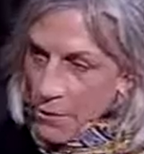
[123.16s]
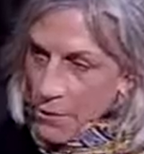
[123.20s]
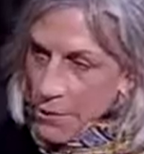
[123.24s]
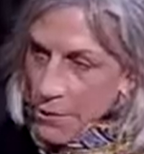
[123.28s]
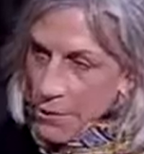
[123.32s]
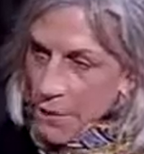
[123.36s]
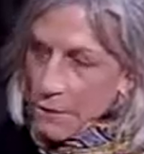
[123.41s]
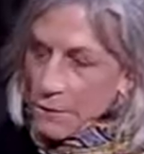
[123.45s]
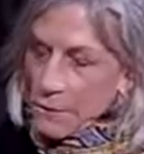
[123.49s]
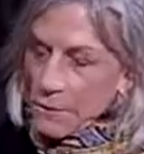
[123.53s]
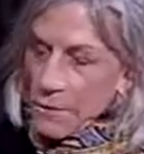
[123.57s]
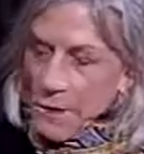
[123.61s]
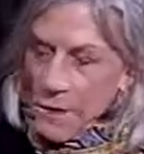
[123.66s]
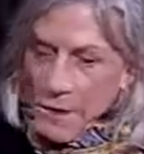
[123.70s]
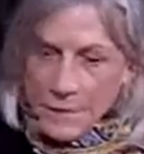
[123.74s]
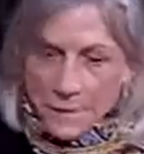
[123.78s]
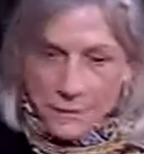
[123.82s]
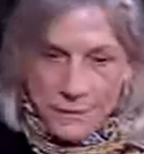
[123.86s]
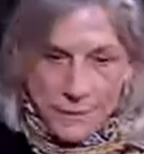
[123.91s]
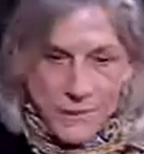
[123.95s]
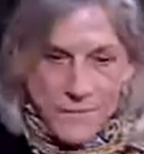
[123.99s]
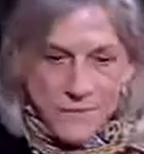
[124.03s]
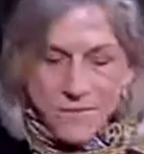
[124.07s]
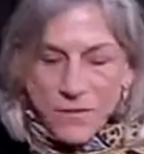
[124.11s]
in it, like
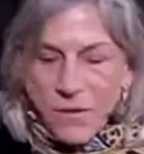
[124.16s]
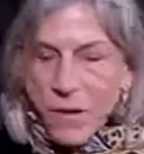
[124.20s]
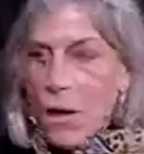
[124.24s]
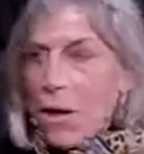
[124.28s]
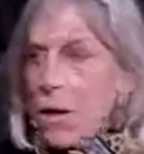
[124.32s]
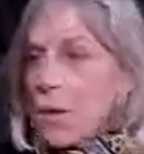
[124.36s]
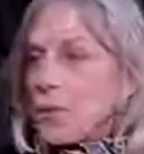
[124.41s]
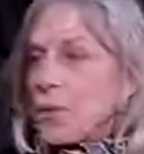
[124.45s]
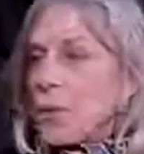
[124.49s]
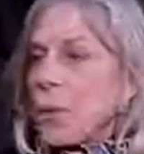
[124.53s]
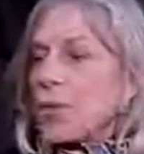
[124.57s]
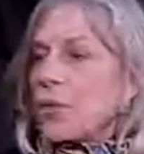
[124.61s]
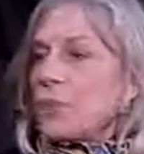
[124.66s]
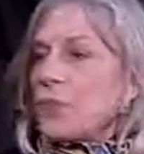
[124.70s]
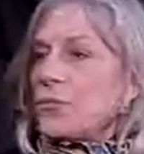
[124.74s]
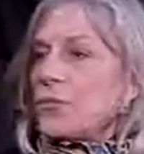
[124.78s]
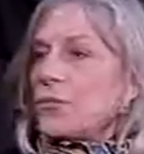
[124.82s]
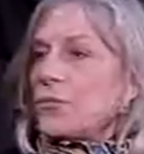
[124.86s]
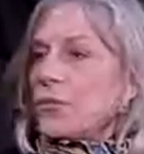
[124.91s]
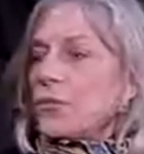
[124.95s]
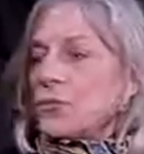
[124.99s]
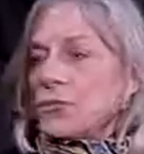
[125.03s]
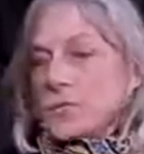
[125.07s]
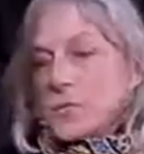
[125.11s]
leaf
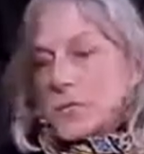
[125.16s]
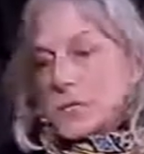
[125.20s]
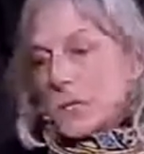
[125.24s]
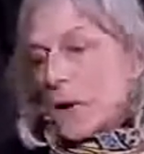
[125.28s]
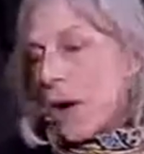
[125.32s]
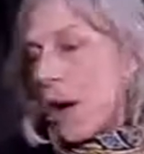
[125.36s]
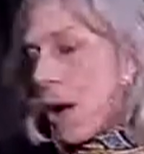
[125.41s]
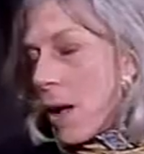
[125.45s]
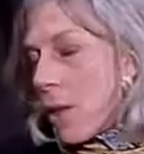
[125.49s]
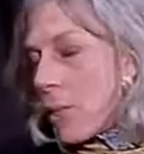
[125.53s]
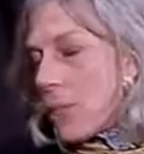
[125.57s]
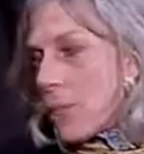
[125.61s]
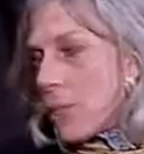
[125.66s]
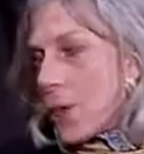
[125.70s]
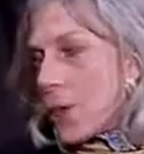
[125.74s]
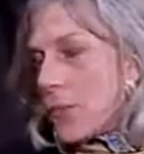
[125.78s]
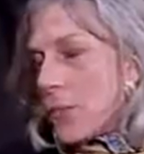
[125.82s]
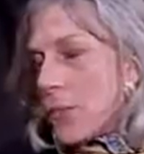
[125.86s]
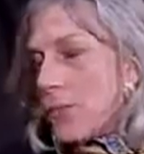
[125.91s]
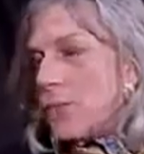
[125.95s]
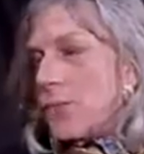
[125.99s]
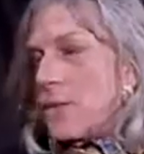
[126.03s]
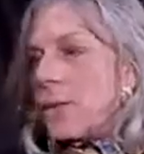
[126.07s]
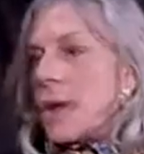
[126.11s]
compost or just
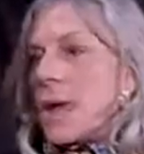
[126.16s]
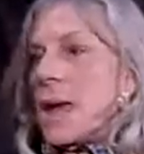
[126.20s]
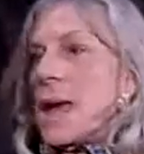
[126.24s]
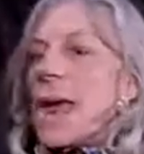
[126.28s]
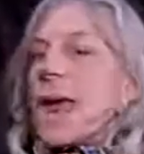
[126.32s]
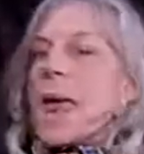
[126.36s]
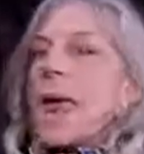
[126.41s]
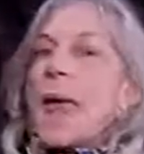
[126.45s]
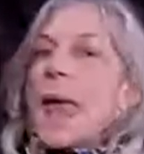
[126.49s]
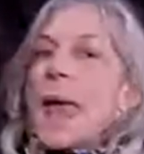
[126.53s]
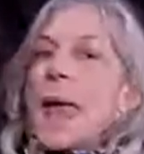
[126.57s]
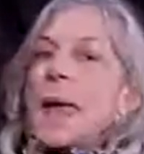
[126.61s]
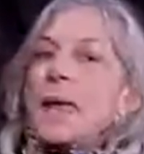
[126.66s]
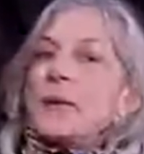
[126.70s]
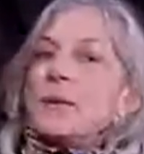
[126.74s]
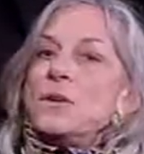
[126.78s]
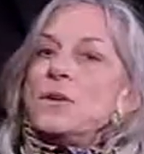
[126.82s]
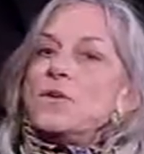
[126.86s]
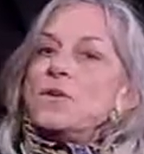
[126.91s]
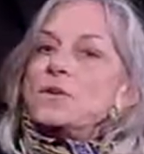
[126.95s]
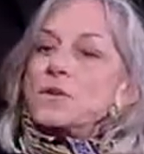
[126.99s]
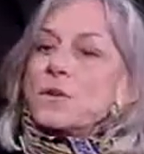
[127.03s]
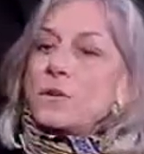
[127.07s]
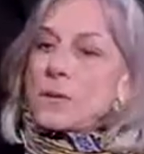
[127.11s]
compost, and
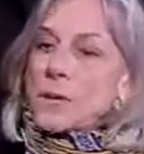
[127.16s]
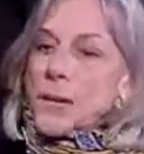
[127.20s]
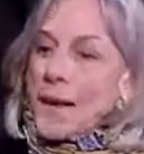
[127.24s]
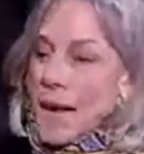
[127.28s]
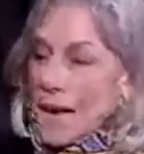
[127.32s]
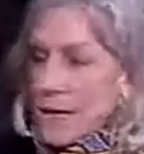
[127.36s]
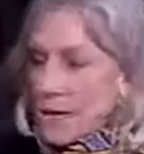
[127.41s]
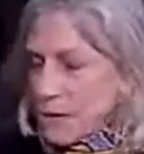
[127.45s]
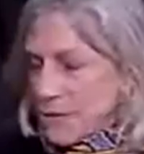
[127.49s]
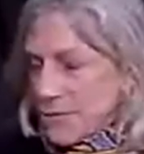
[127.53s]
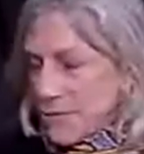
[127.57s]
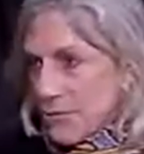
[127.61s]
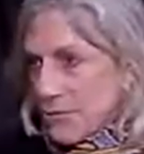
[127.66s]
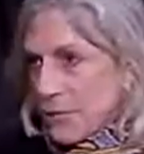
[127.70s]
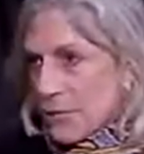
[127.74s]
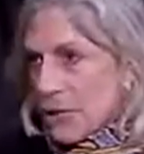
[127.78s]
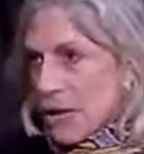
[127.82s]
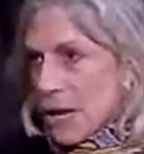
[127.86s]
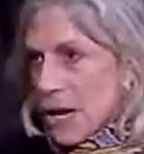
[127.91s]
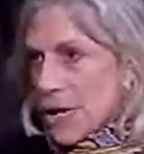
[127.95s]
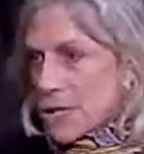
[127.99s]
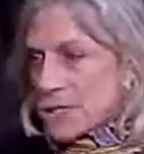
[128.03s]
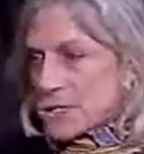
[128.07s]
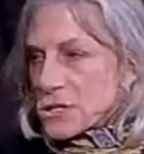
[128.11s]
use organic
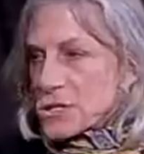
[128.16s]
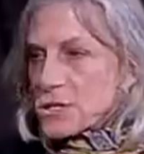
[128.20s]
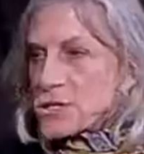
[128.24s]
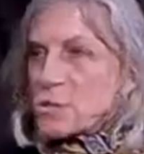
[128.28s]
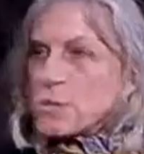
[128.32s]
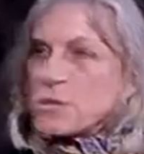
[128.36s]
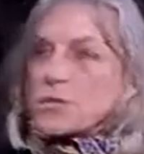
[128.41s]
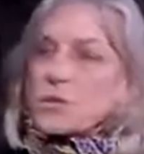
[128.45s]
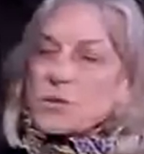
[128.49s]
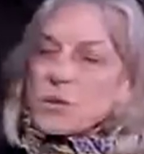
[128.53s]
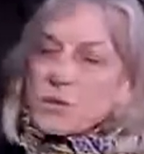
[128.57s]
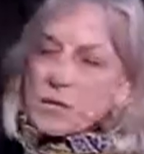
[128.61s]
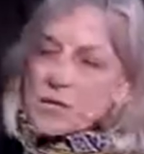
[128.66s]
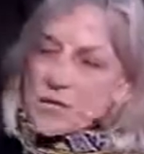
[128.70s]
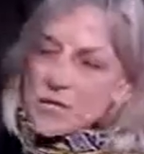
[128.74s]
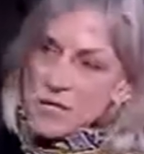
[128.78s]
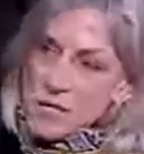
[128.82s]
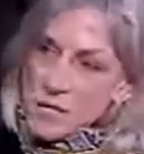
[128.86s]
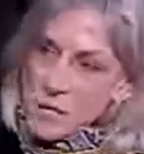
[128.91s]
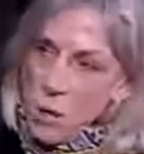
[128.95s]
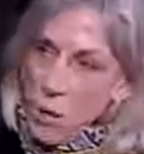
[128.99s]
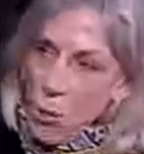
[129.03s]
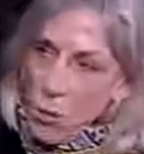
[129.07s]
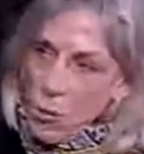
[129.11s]
fertilizers, which are a
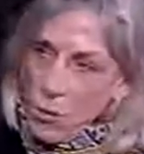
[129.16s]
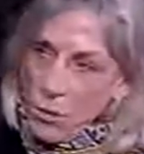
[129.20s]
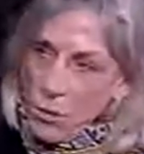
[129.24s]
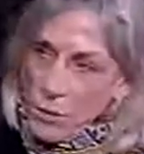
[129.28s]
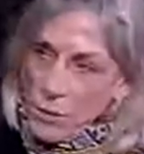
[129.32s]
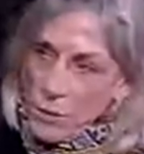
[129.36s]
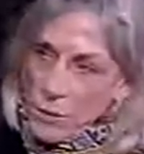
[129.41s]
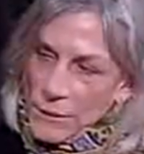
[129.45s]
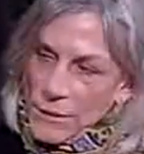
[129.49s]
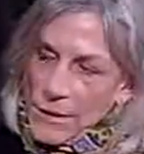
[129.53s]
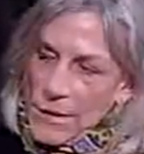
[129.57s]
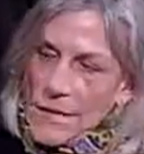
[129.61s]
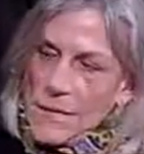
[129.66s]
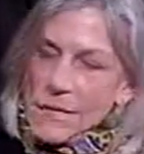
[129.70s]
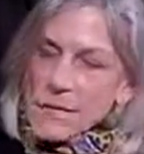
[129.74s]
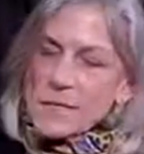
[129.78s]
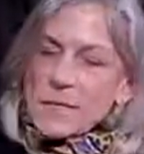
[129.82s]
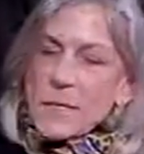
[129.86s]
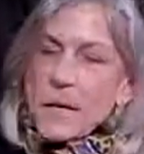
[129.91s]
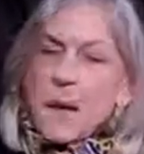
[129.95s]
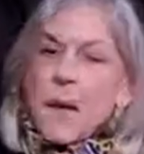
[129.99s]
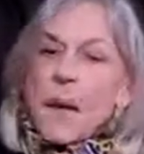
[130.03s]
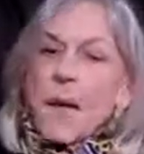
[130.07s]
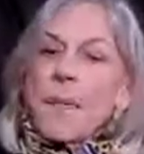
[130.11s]
slower release,
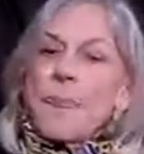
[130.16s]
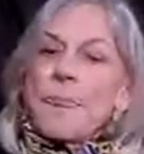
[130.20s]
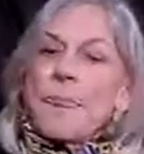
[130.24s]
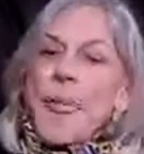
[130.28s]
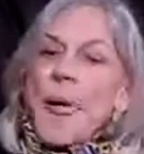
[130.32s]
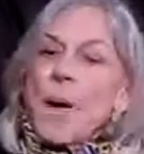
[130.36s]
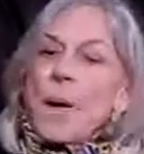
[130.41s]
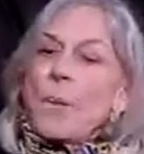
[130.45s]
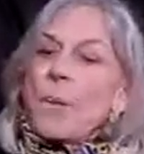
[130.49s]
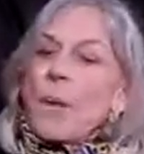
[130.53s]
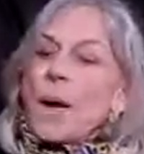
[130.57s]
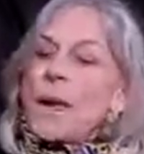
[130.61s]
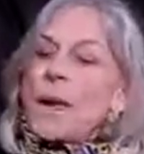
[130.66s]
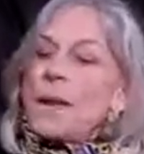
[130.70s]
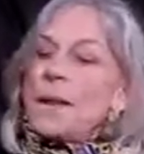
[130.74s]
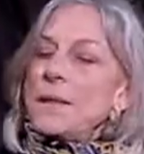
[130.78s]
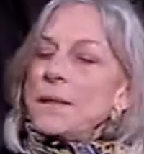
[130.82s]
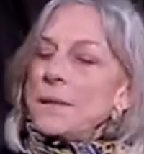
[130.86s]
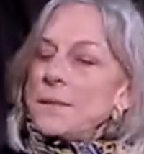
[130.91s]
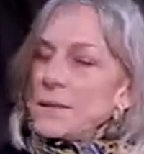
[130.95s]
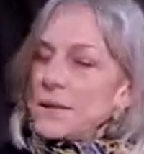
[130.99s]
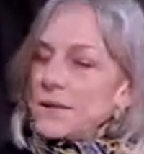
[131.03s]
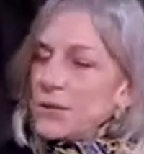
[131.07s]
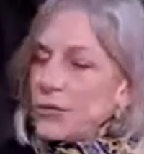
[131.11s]
that way
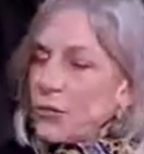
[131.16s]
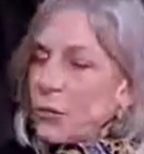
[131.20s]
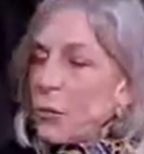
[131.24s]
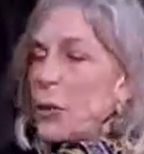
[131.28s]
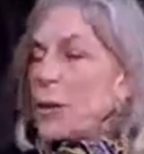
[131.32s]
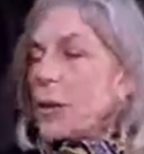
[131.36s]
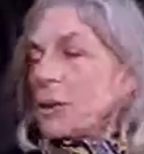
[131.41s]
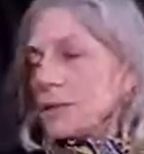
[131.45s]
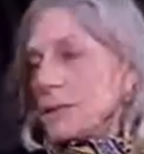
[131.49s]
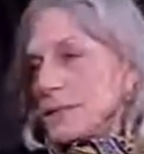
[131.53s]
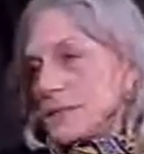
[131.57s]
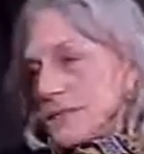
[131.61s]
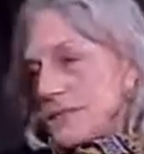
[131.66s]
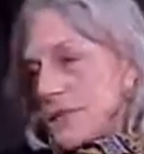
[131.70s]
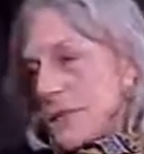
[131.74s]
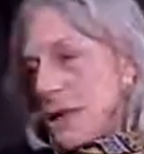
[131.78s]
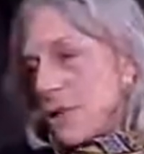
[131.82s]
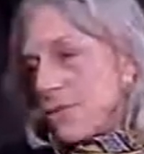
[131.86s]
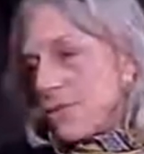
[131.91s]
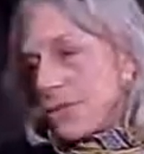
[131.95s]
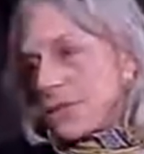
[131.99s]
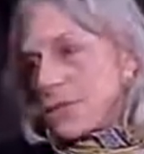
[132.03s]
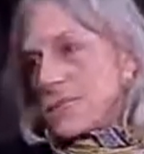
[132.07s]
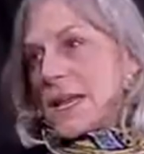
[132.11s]
the soil
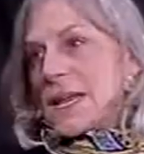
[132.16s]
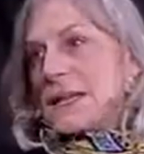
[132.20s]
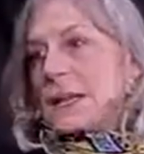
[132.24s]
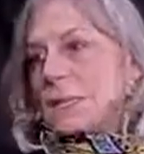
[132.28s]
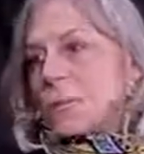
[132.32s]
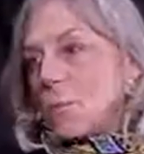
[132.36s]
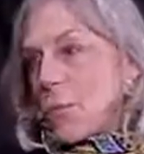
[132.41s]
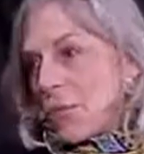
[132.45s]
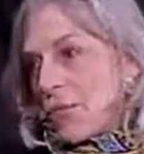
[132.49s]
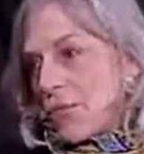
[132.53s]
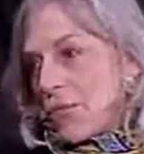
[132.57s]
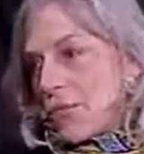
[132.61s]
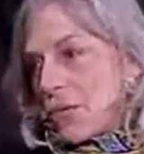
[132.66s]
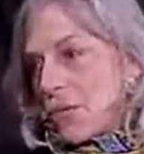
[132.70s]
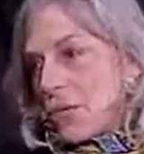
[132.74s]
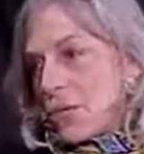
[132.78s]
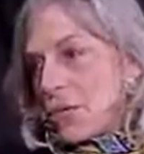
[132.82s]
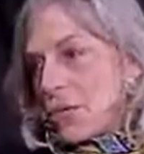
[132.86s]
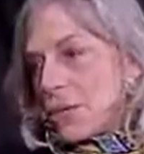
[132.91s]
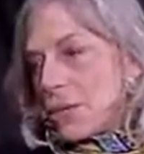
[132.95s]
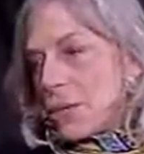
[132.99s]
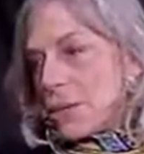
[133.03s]
itself is getting more fertile.